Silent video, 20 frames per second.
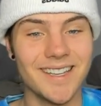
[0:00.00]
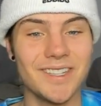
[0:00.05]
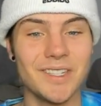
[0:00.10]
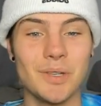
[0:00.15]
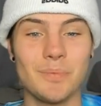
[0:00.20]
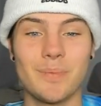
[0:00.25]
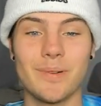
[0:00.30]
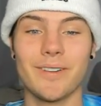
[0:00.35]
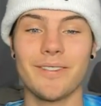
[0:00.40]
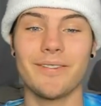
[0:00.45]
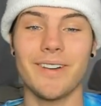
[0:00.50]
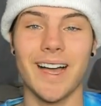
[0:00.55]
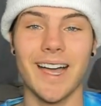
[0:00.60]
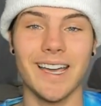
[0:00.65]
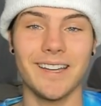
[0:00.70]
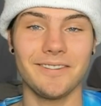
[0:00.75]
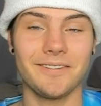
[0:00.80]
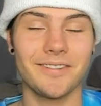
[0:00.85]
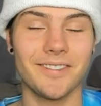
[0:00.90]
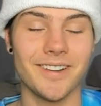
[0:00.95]
you
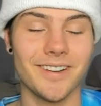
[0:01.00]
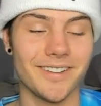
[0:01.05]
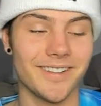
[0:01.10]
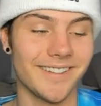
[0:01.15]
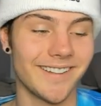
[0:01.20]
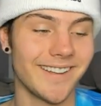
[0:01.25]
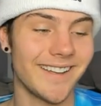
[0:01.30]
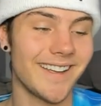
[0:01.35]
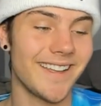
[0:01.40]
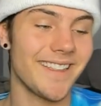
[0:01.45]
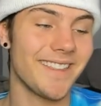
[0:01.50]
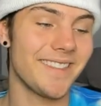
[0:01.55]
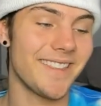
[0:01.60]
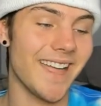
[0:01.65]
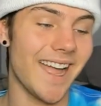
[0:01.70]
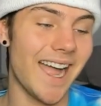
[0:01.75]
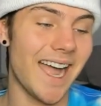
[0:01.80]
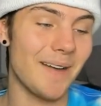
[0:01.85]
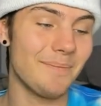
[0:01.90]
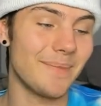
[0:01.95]
provide for
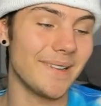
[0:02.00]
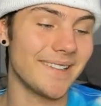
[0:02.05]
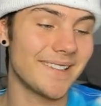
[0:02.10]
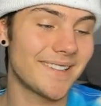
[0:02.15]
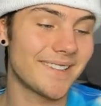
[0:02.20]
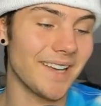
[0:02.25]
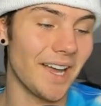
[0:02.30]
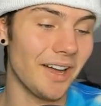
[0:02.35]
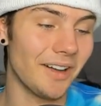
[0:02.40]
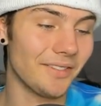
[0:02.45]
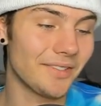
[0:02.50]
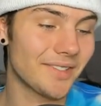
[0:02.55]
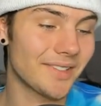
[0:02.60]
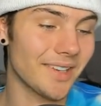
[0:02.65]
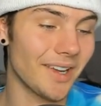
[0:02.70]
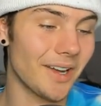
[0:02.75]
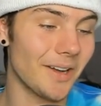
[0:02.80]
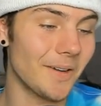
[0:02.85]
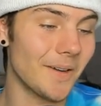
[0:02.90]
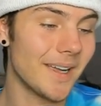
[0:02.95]
the app itself.
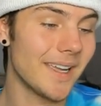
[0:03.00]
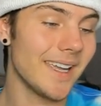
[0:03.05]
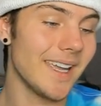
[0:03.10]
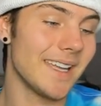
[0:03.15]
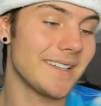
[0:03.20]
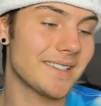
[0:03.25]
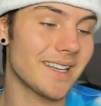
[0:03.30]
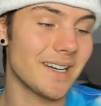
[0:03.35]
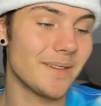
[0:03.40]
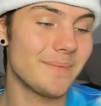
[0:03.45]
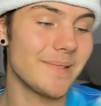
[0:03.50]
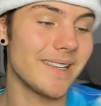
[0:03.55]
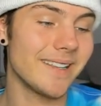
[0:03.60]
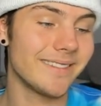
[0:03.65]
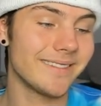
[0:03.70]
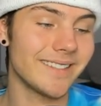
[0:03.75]
So it's gonna be a